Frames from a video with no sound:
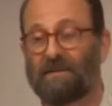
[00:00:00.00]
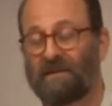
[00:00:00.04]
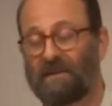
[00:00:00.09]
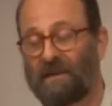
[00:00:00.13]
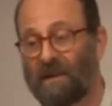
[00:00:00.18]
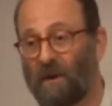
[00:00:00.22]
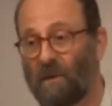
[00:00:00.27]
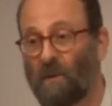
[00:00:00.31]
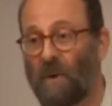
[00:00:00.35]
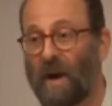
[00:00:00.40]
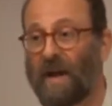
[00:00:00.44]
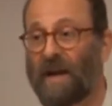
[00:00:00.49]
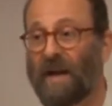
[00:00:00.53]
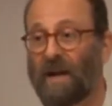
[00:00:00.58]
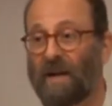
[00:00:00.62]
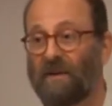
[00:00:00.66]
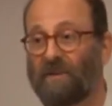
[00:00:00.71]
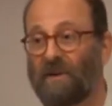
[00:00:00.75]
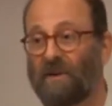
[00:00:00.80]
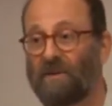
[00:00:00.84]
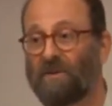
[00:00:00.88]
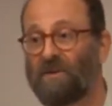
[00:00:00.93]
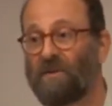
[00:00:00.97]
you know, way out
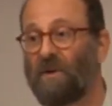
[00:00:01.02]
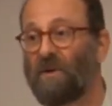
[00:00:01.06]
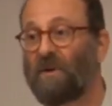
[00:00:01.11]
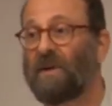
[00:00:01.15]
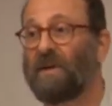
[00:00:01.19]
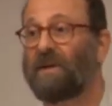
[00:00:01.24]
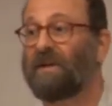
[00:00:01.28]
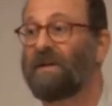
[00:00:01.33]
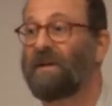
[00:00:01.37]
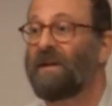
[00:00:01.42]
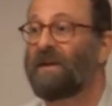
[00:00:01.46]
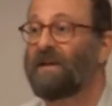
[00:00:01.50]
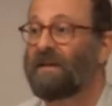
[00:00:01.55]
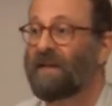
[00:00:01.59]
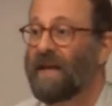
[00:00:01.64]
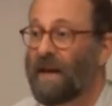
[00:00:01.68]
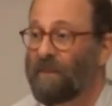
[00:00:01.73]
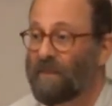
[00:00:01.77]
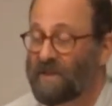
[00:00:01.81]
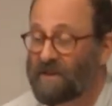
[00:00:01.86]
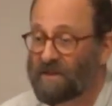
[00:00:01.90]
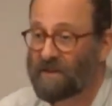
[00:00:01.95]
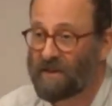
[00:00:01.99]
of control and
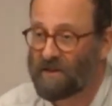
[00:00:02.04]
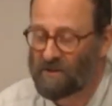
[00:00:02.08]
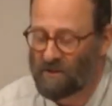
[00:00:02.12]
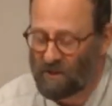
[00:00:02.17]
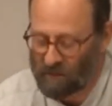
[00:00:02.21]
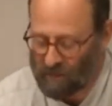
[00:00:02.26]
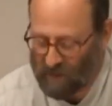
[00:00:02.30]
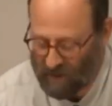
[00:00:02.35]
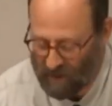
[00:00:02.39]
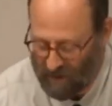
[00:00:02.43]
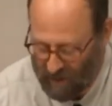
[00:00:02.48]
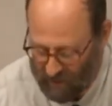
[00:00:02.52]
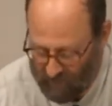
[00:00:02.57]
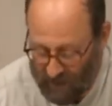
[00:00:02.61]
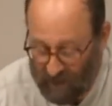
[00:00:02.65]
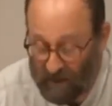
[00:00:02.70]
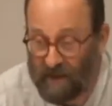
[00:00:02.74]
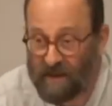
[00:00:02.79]
damaged the German economy.